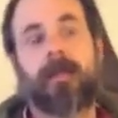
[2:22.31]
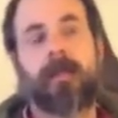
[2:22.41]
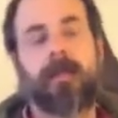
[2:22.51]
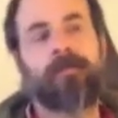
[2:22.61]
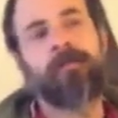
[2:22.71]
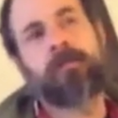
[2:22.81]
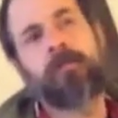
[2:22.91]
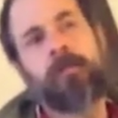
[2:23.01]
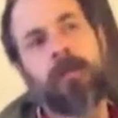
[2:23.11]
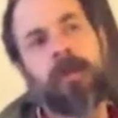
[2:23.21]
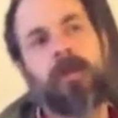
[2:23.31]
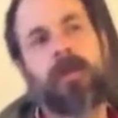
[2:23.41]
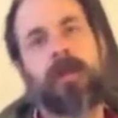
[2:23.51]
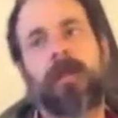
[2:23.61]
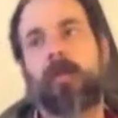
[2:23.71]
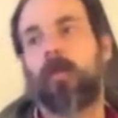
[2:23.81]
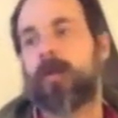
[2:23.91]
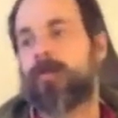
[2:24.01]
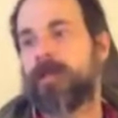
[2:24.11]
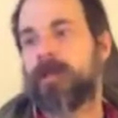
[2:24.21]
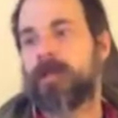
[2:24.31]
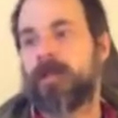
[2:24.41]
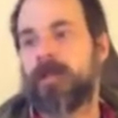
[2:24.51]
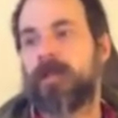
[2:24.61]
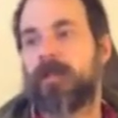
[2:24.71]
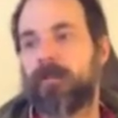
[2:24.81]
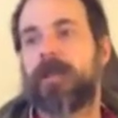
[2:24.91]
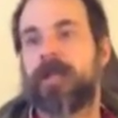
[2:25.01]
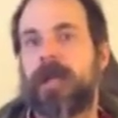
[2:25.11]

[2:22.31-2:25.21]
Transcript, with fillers: Um, a lot of cornfields and stuff, but